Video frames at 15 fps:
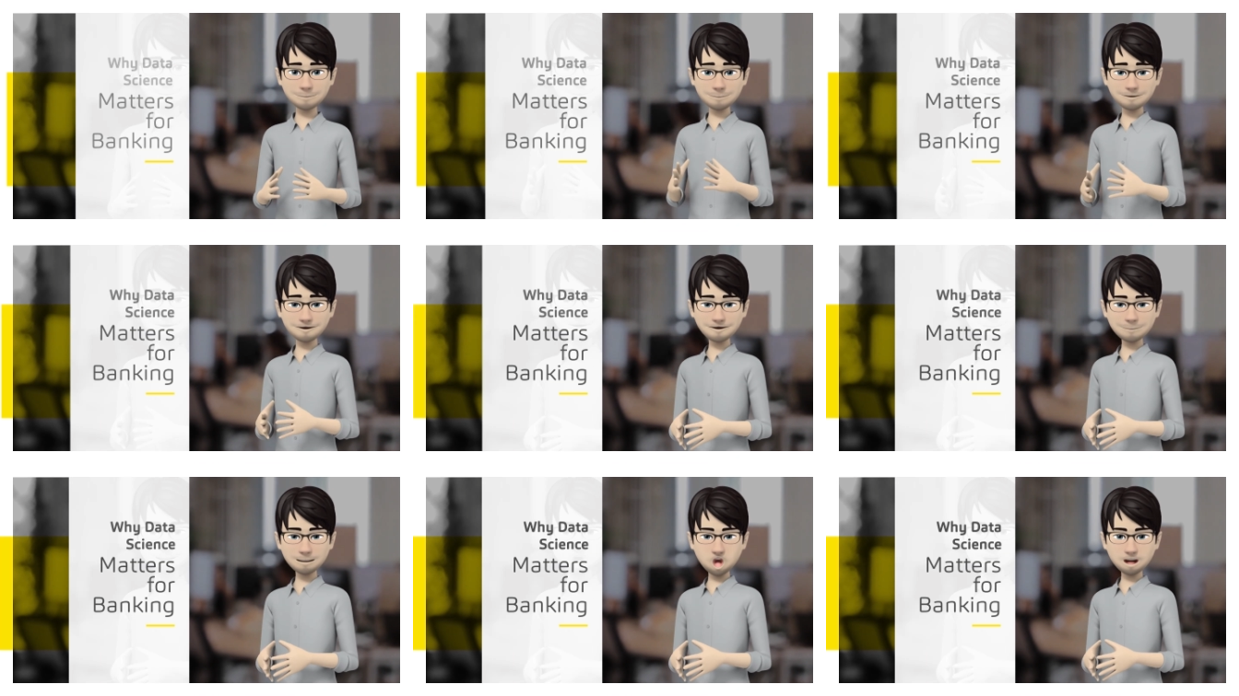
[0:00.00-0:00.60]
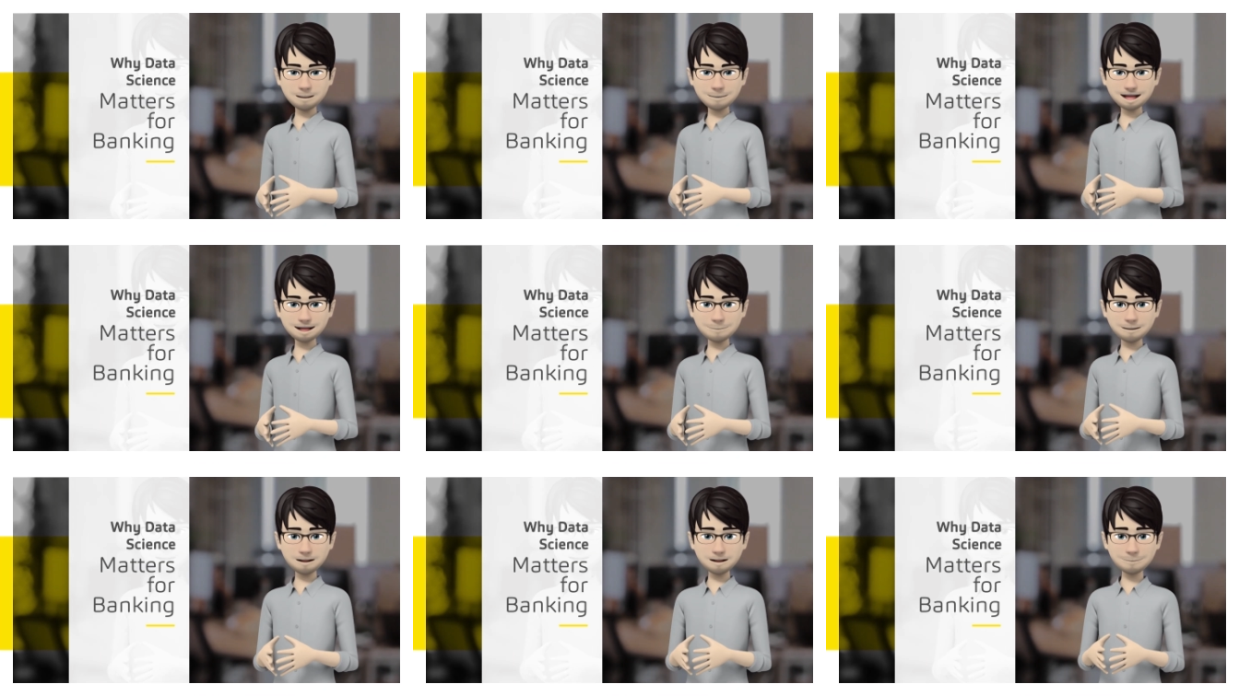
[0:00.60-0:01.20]
Why data
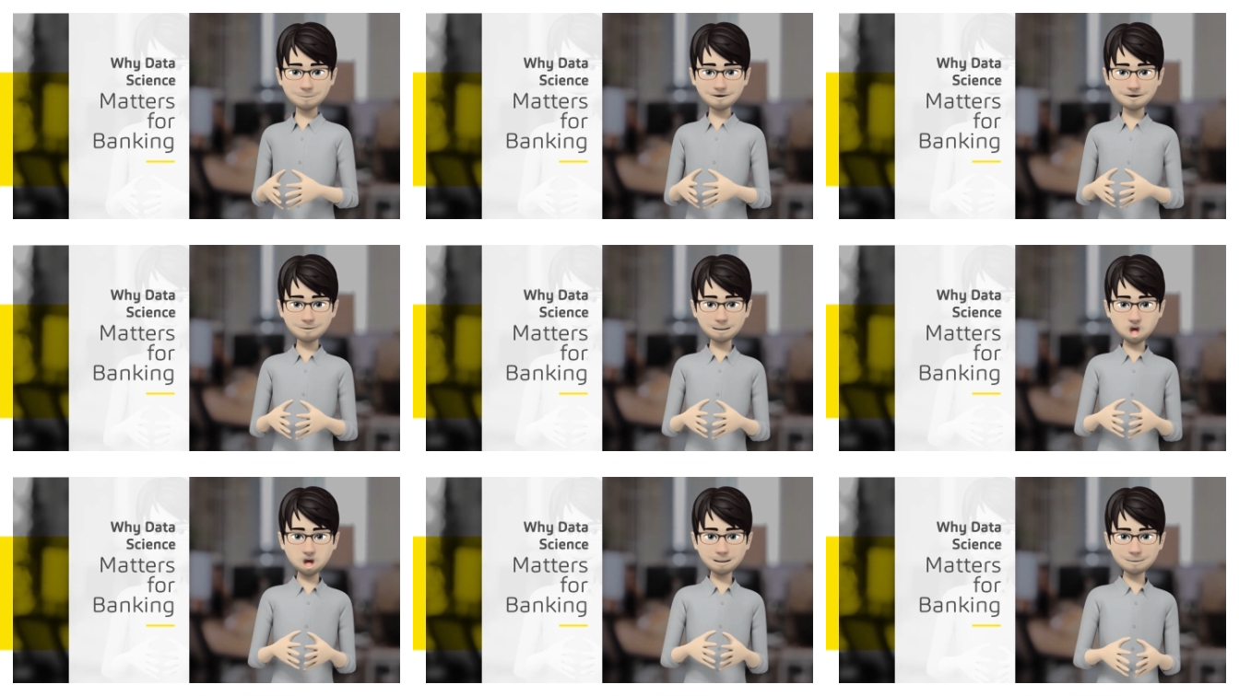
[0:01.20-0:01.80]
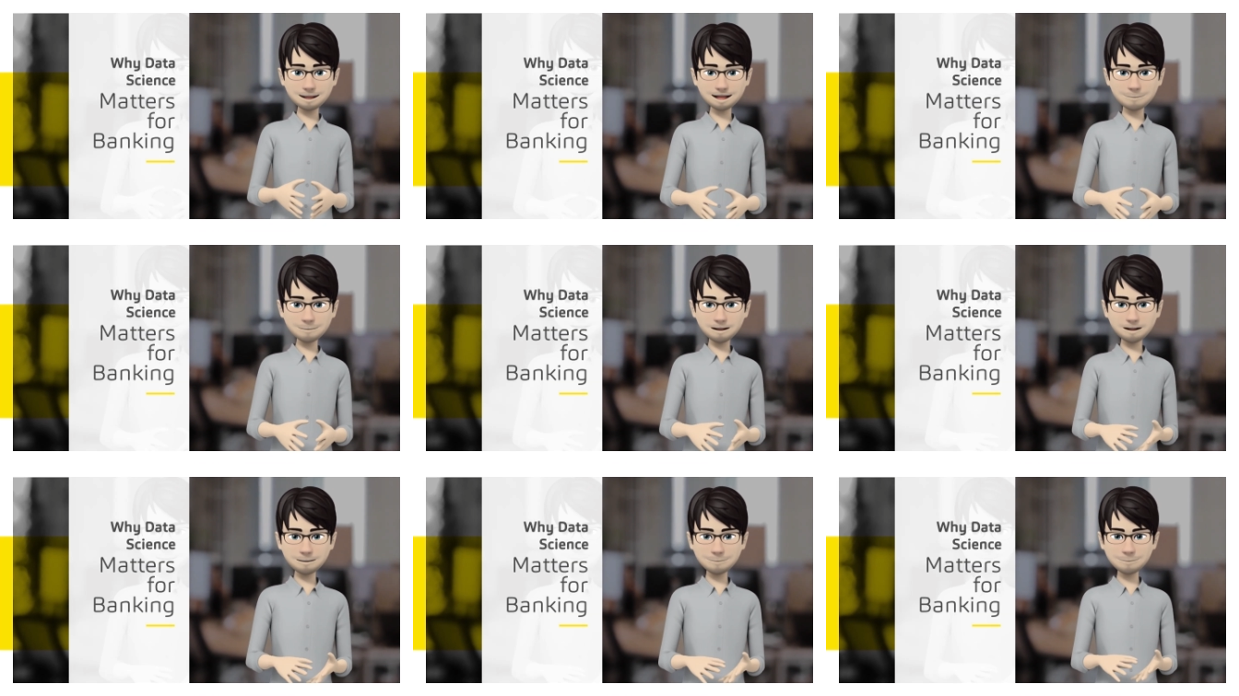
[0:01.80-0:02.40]
science matters for
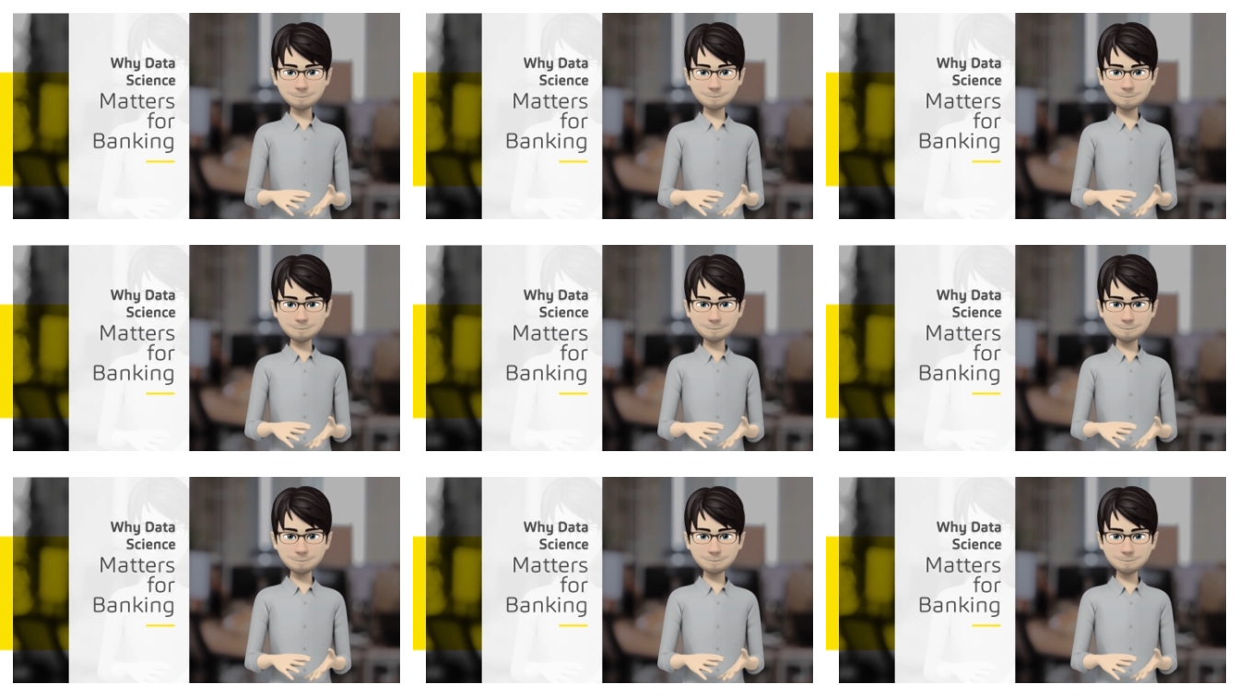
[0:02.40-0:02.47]
banking.